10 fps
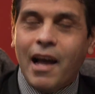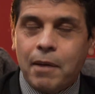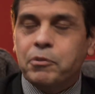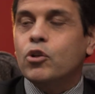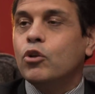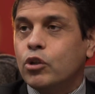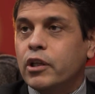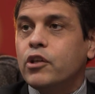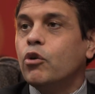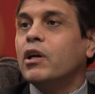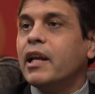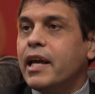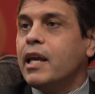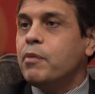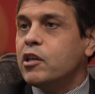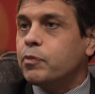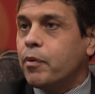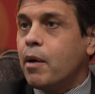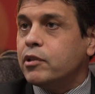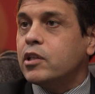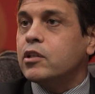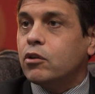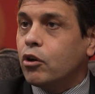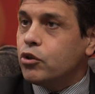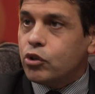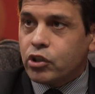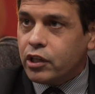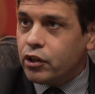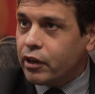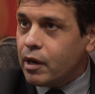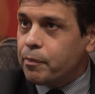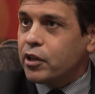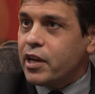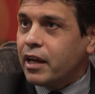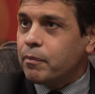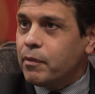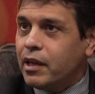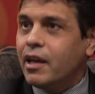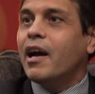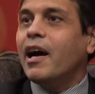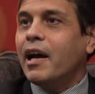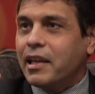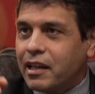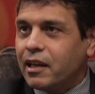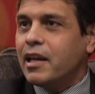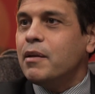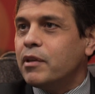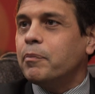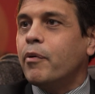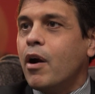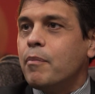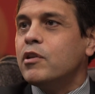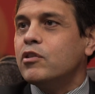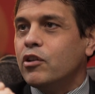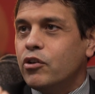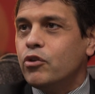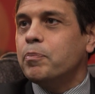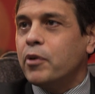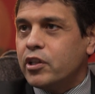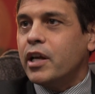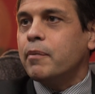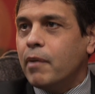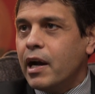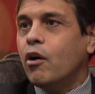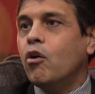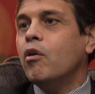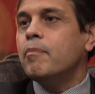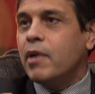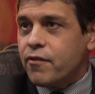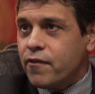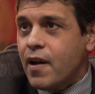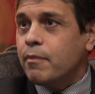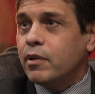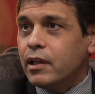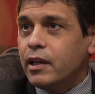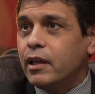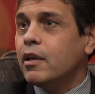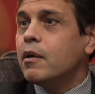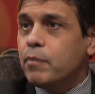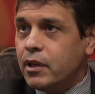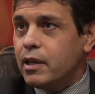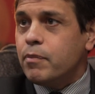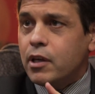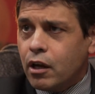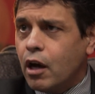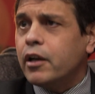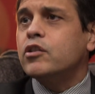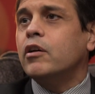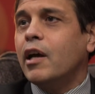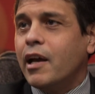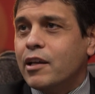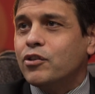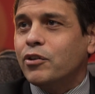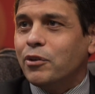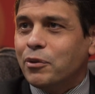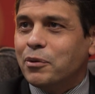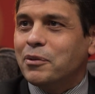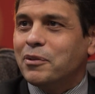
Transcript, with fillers: Absolutely. You claim His promises. Lord, you said you're going to protect me. I claim that promise that you protect my home, my family. Believe me, God is going to answer you.